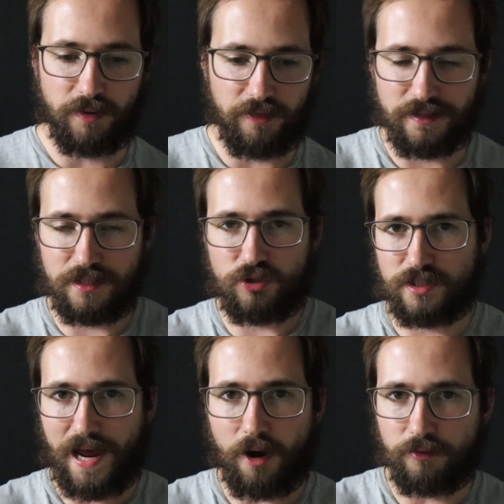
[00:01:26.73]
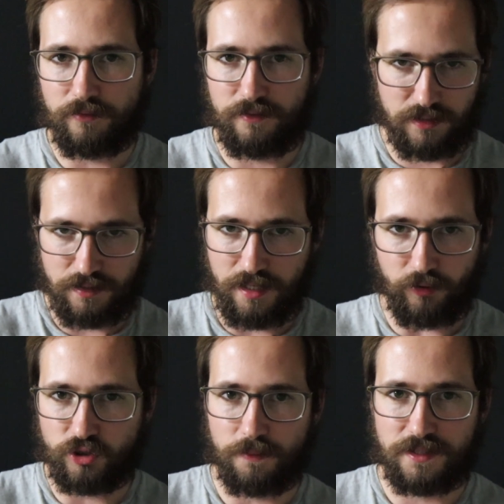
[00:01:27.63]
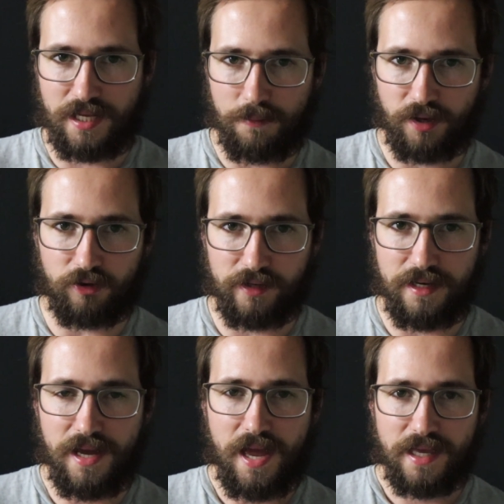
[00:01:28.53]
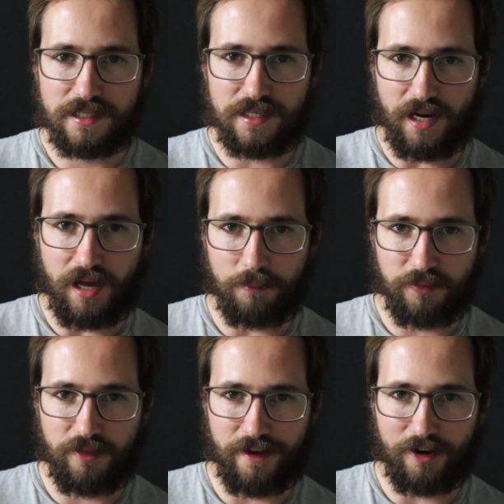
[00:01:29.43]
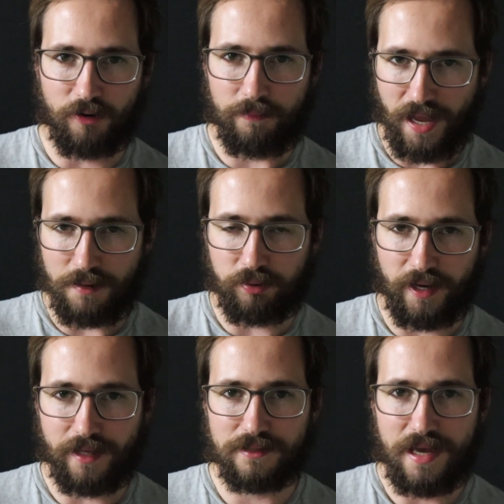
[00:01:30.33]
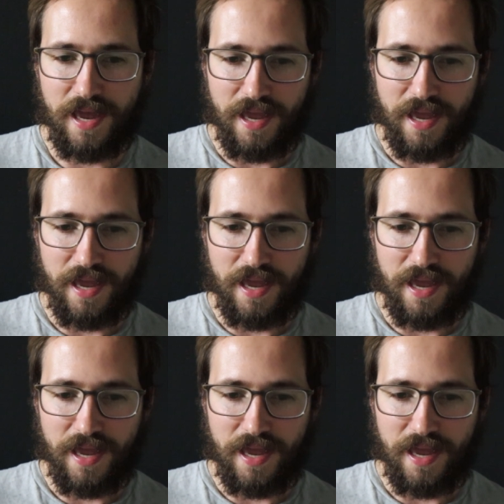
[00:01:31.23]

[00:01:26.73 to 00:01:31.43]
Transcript: But this is just how dealerships typically set up their pay plans.